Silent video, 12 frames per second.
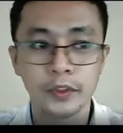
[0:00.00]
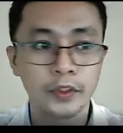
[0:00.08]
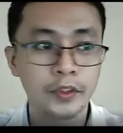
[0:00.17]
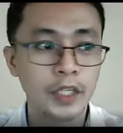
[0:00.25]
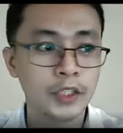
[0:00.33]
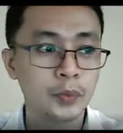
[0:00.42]

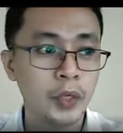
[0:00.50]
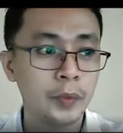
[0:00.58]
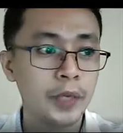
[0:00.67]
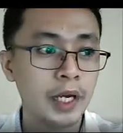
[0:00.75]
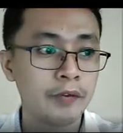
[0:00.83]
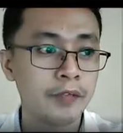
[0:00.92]
That's why we
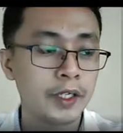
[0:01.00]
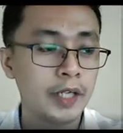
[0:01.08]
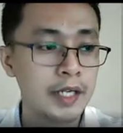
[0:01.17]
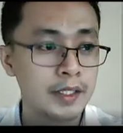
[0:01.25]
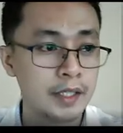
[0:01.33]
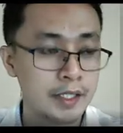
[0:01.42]
have here class
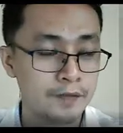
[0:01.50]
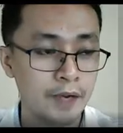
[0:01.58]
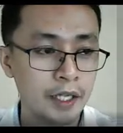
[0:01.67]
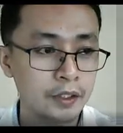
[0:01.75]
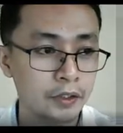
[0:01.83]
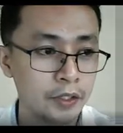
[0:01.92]
these
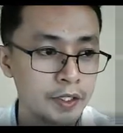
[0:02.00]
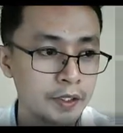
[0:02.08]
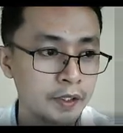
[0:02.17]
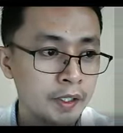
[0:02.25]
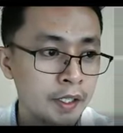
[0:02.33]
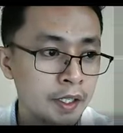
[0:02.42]
vectors:
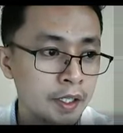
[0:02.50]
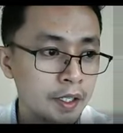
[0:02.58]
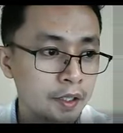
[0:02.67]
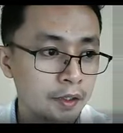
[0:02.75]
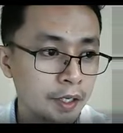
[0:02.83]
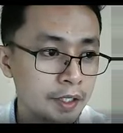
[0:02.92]

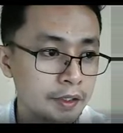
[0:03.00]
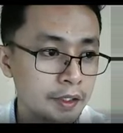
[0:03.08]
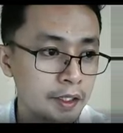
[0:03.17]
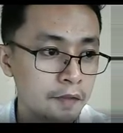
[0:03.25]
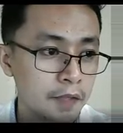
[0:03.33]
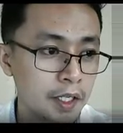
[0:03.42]
grade
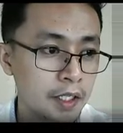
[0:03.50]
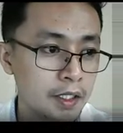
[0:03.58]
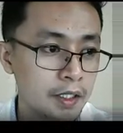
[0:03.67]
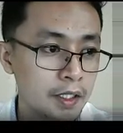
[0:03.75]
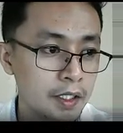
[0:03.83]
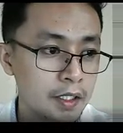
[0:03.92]
level,
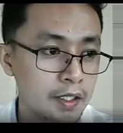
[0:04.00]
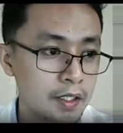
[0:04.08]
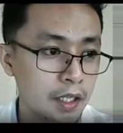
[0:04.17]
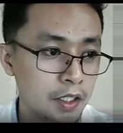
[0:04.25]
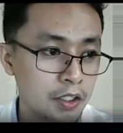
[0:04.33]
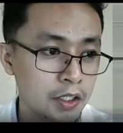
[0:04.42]

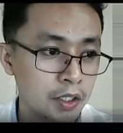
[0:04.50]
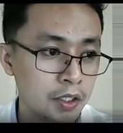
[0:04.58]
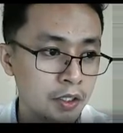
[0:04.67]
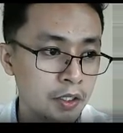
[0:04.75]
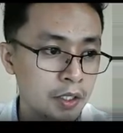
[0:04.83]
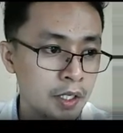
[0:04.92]

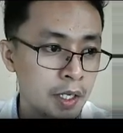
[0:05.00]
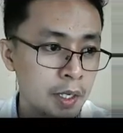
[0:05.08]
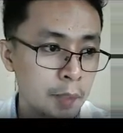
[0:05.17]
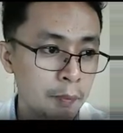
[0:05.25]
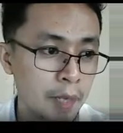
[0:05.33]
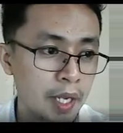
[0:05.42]
section,
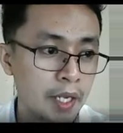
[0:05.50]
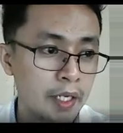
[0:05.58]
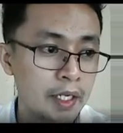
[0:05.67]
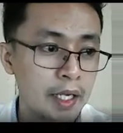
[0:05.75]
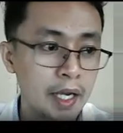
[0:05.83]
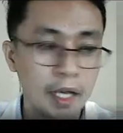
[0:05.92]
male,
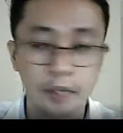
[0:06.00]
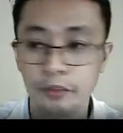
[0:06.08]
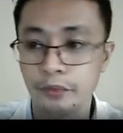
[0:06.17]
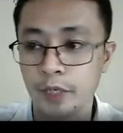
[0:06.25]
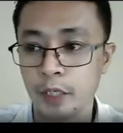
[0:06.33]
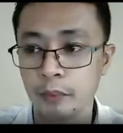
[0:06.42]
and
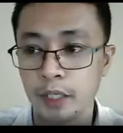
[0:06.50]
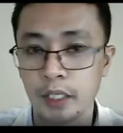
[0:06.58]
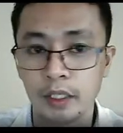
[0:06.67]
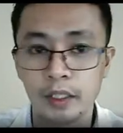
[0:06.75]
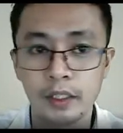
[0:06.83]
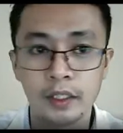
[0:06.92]
female.
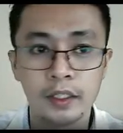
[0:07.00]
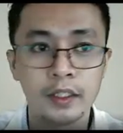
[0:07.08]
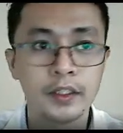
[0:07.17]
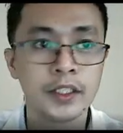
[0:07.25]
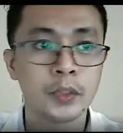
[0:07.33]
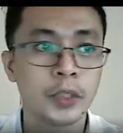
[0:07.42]

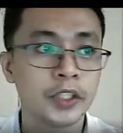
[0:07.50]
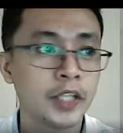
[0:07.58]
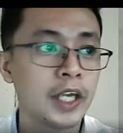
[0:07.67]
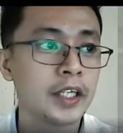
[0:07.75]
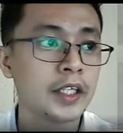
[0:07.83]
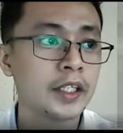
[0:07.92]
These were
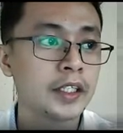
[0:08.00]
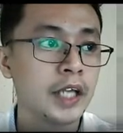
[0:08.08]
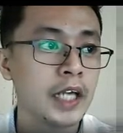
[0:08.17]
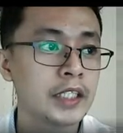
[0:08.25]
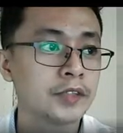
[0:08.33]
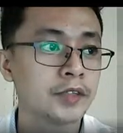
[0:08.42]
taken
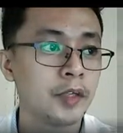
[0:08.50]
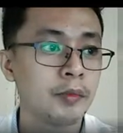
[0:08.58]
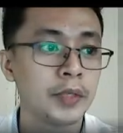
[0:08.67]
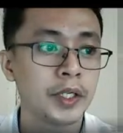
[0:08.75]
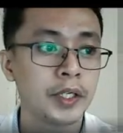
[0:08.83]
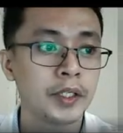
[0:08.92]
class from
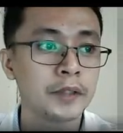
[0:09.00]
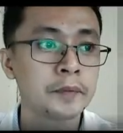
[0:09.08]
the